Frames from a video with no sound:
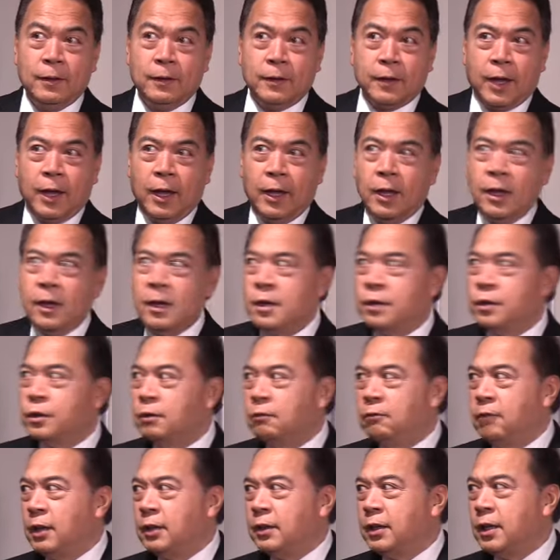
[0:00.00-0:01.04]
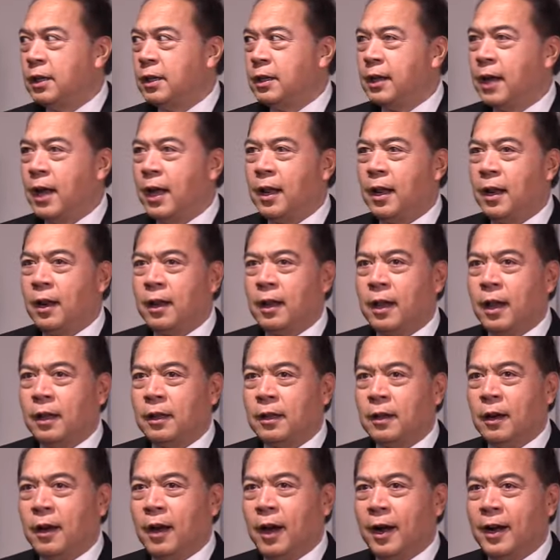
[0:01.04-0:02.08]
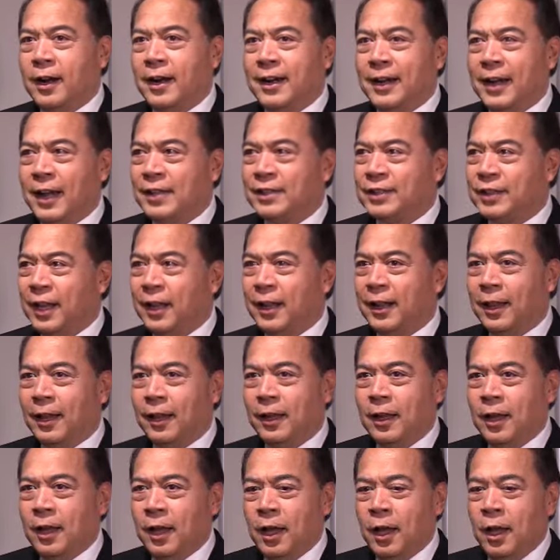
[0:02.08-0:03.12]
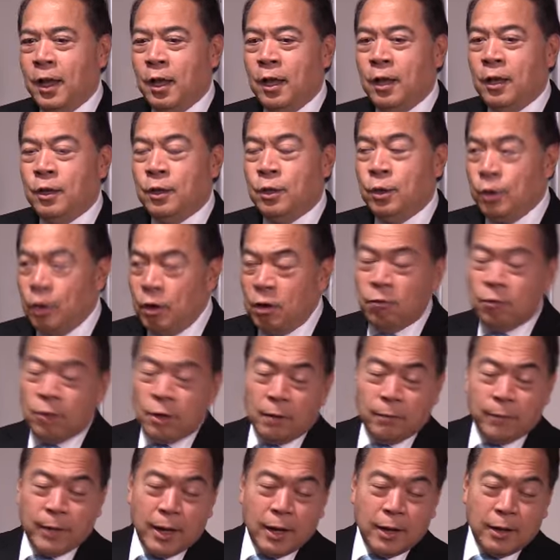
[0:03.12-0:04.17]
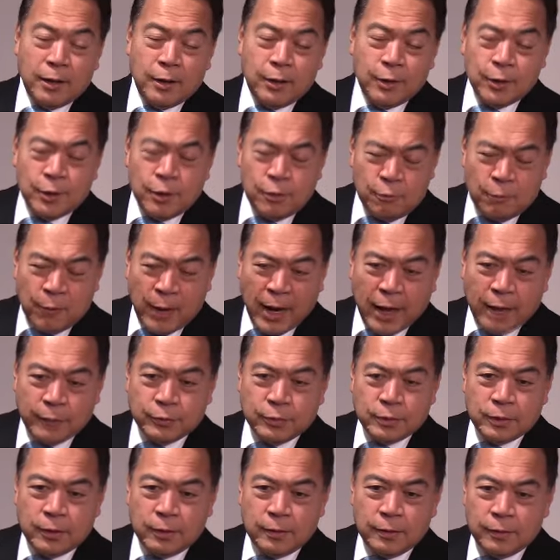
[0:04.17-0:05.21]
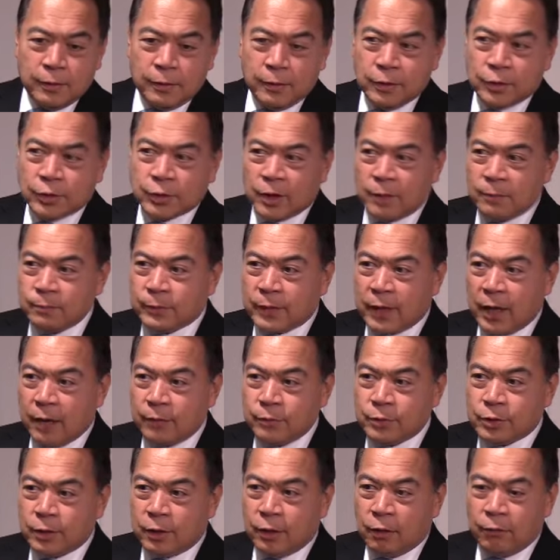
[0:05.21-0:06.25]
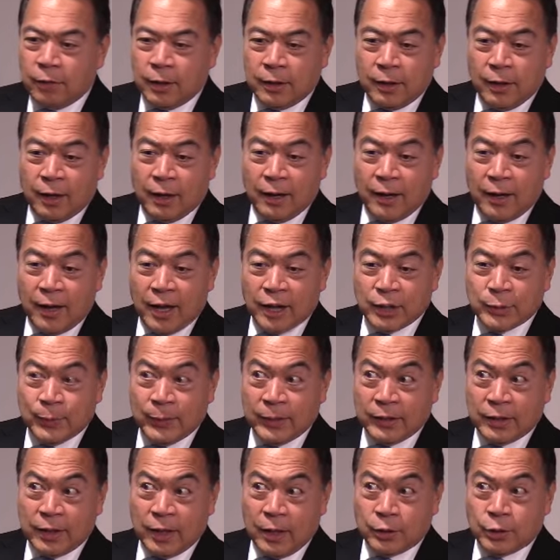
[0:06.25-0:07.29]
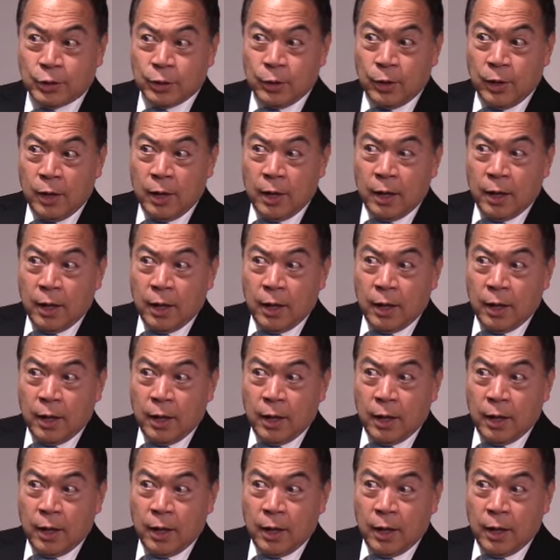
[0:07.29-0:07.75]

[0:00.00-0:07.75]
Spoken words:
Okay, so one thing you got to learn, they said that, you women, you wives, sometimes, you know, when the husband tells you,